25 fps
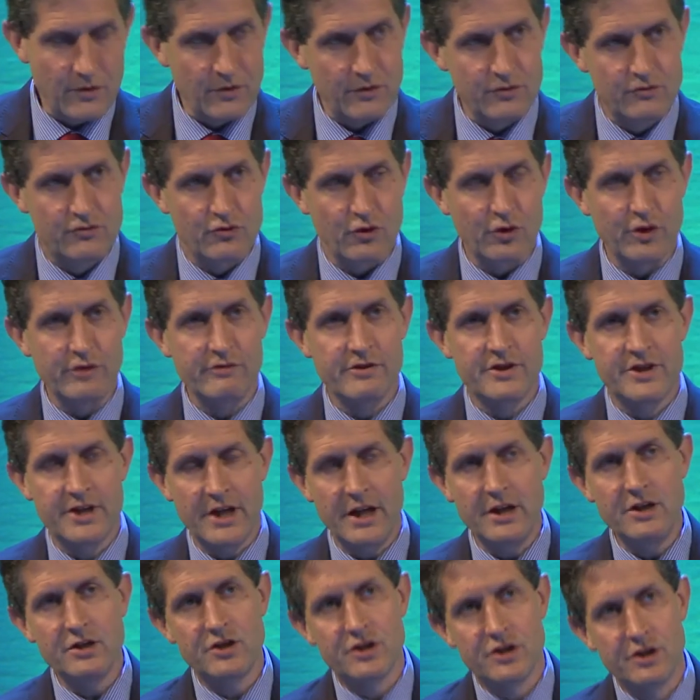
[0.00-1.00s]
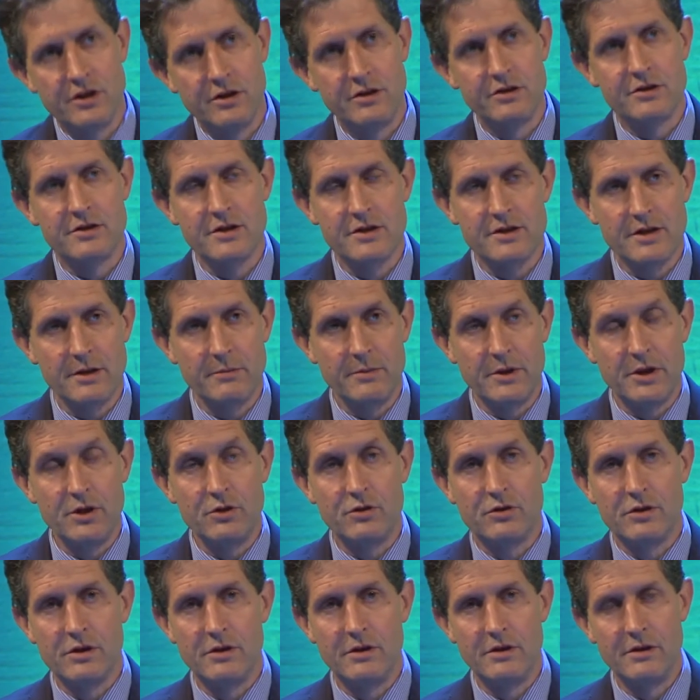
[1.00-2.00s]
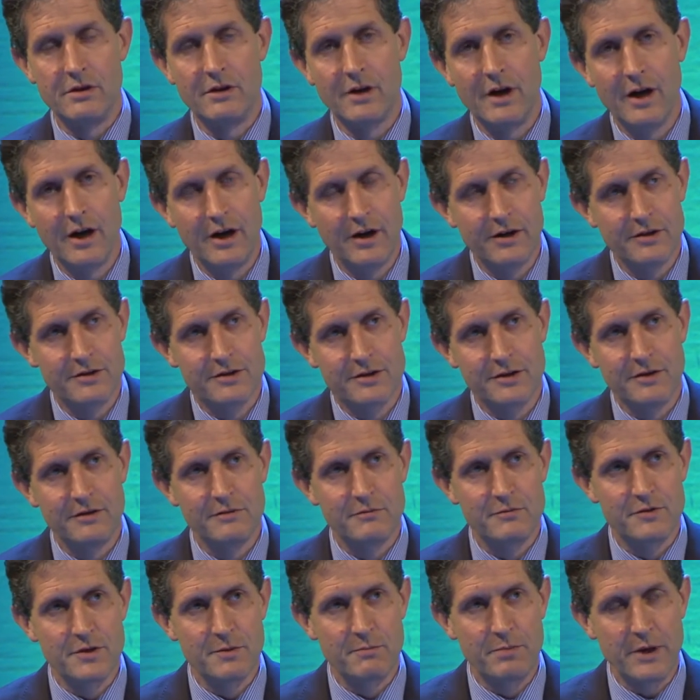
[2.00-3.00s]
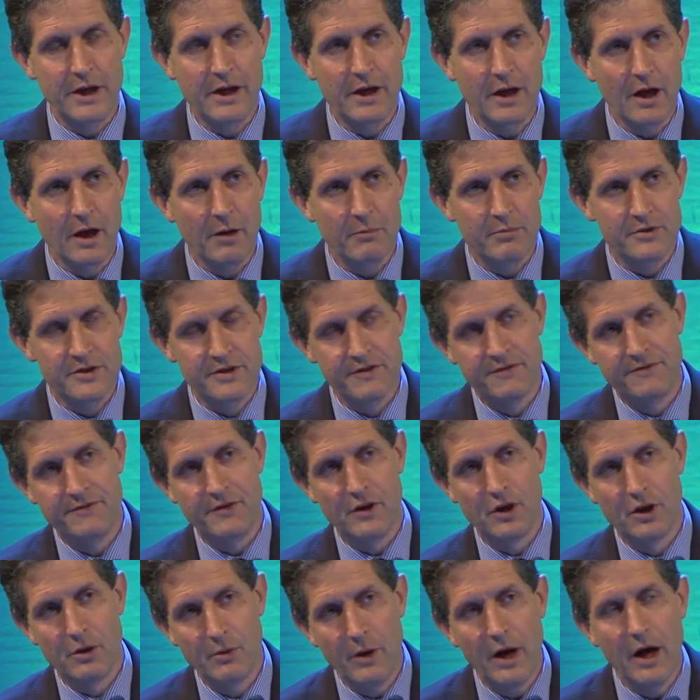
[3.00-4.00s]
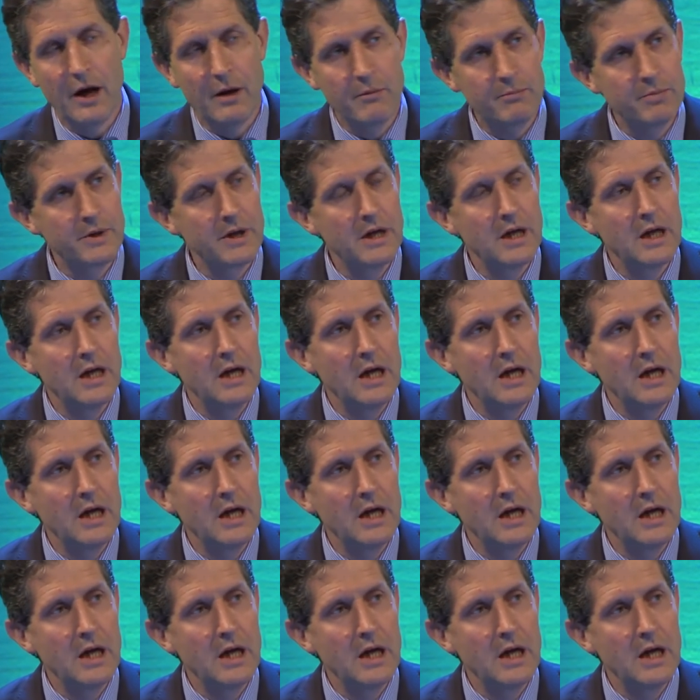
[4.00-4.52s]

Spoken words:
draw your attention to something you can to pick up, to follow up.